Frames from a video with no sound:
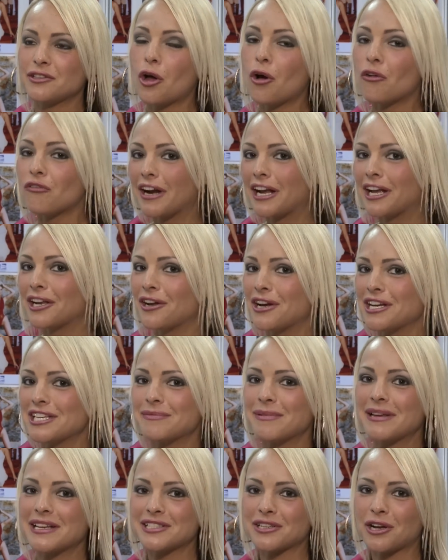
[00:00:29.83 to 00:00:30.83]
not
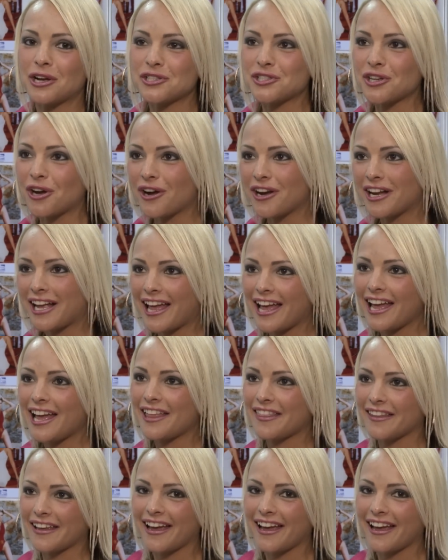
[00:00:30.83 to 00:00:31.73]
recognise me because I've got dark hair